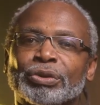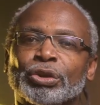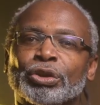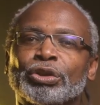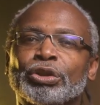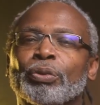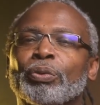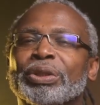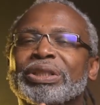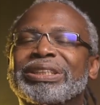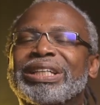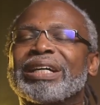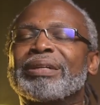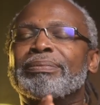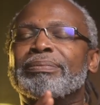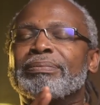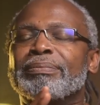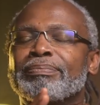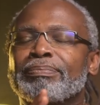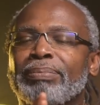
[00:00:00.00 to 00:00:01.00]
you will
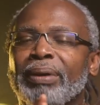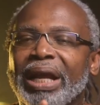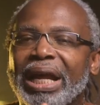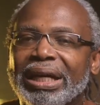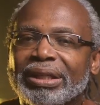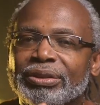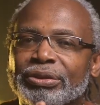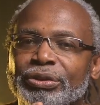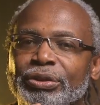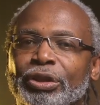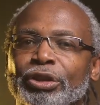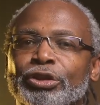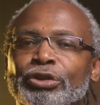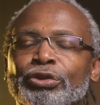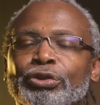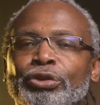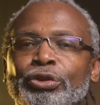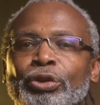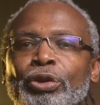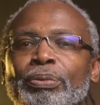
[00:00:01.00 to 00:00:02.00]
then blast your
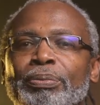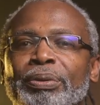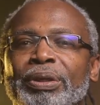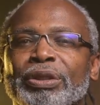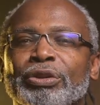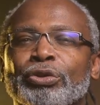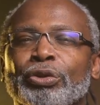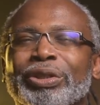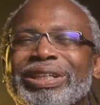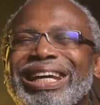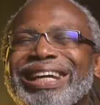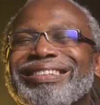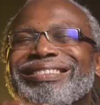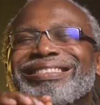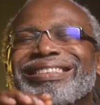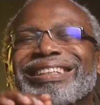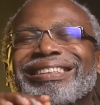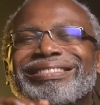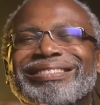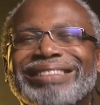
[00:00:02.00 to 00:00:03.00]
strobe to
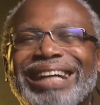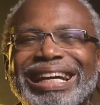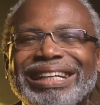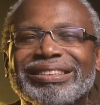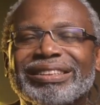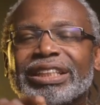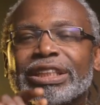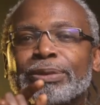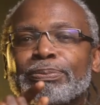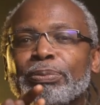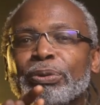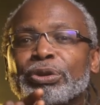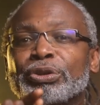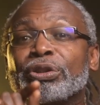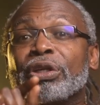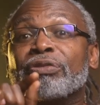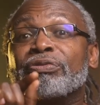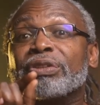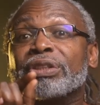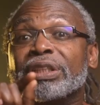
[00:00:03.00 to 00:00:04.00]
get the right
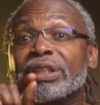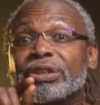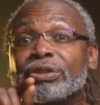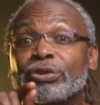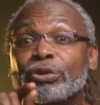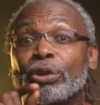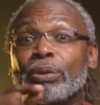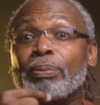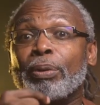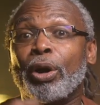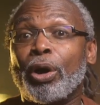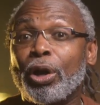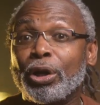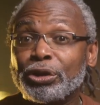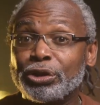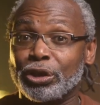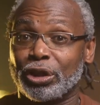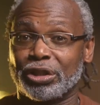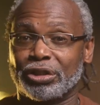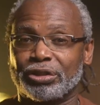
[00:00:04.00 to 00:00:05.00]
exposure for the strobe
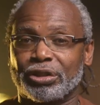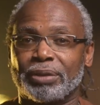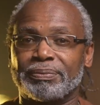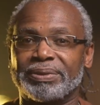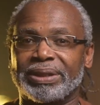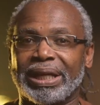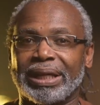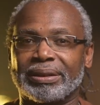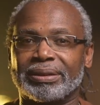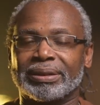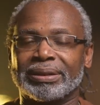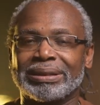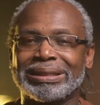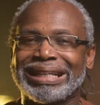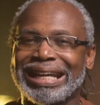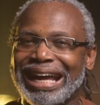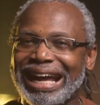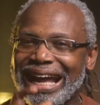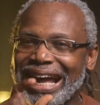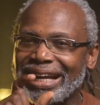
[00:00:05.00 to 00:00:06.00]
on your subject
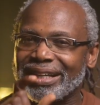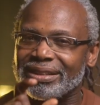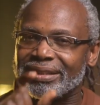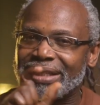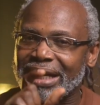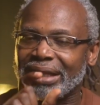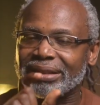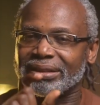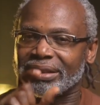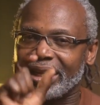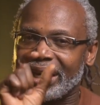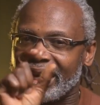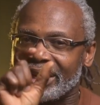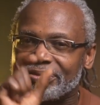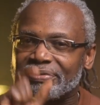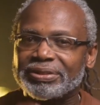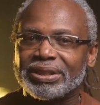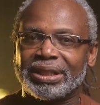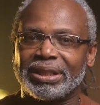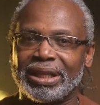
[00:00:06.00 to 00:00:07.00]
at that
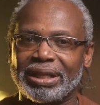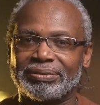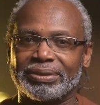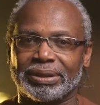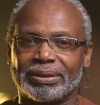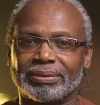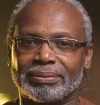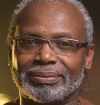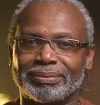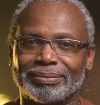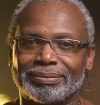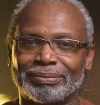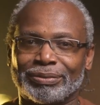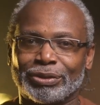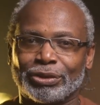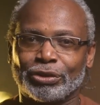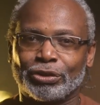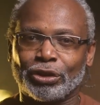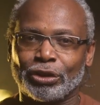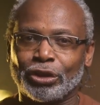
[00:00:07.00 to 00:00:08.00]

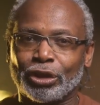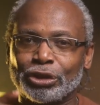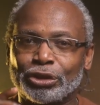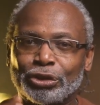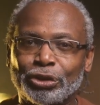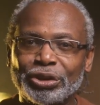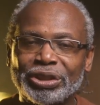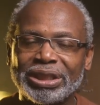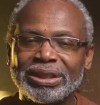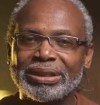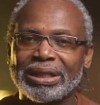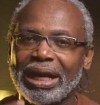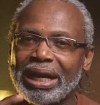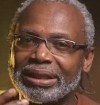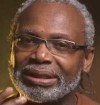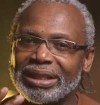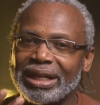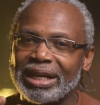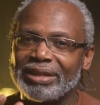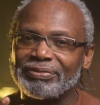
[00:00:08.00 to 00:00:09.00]
f11. So you're shooting
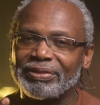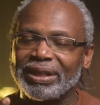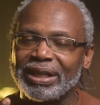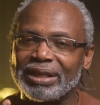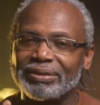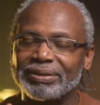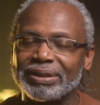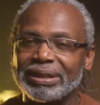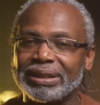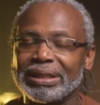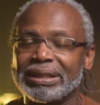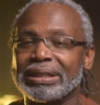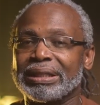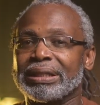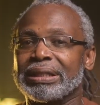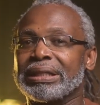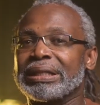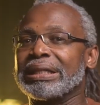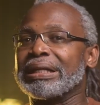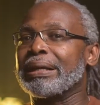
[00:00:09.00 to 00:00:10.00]
at f11
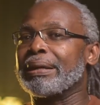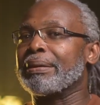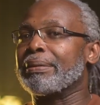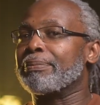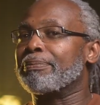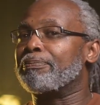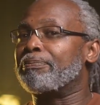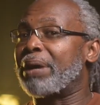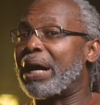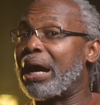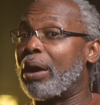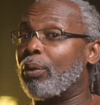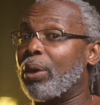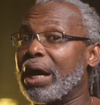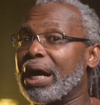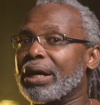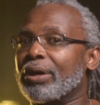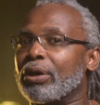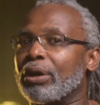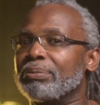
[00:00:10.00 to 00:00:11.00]

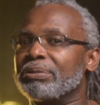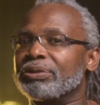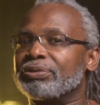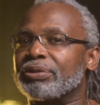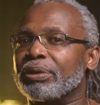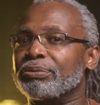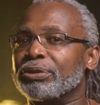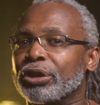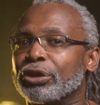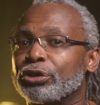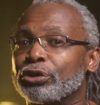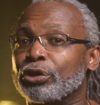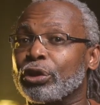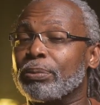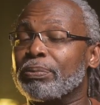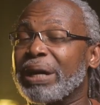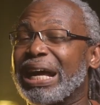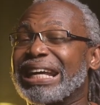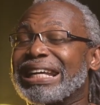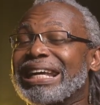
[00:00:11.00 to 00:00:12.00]
power coming from your
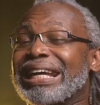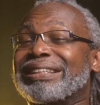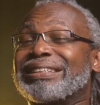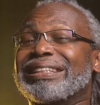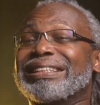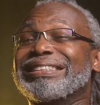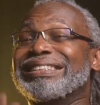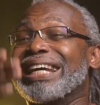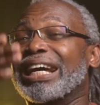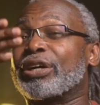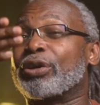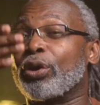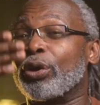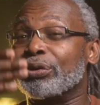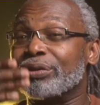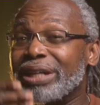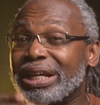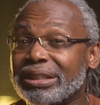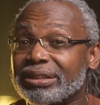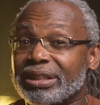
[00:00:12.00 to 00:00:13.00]
strobe, getting the
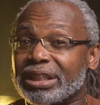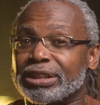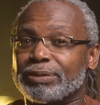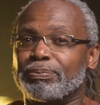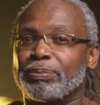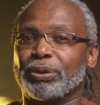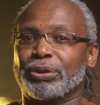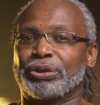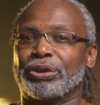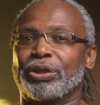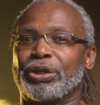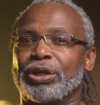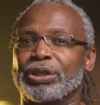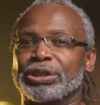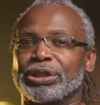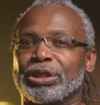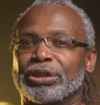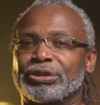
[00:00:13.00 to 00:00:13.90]
correct exposure on your